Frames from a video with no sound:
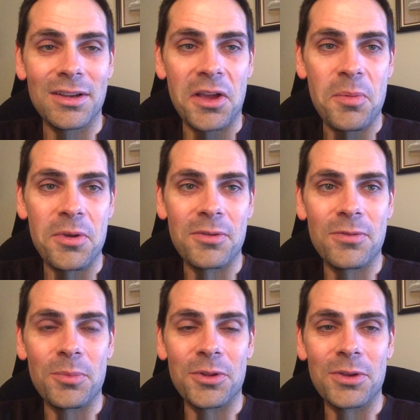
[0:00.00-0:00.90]
coming
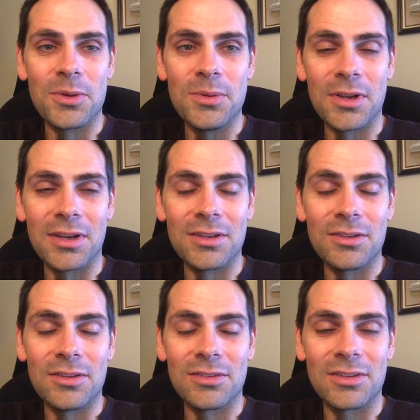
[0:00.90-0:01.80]
from Laguna.
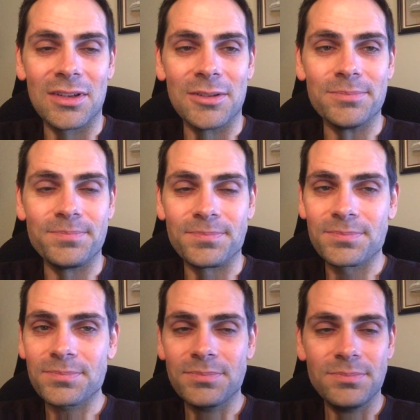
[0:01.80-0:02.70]
Just um,
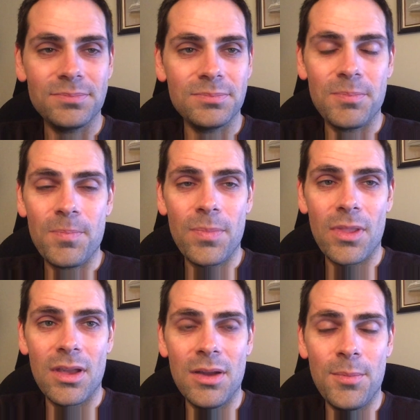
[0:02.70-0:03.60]

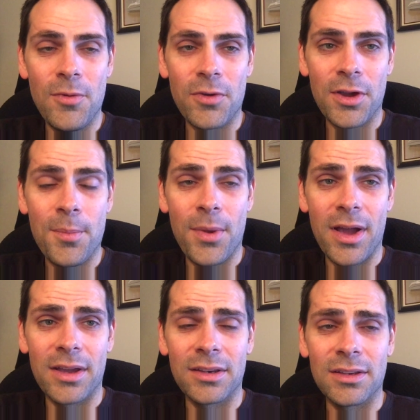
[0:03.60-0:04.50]
I'm overcome
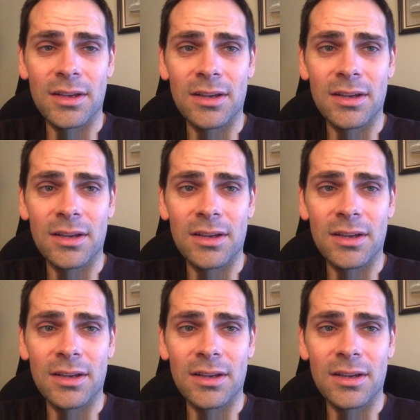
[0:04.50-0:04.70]
by it and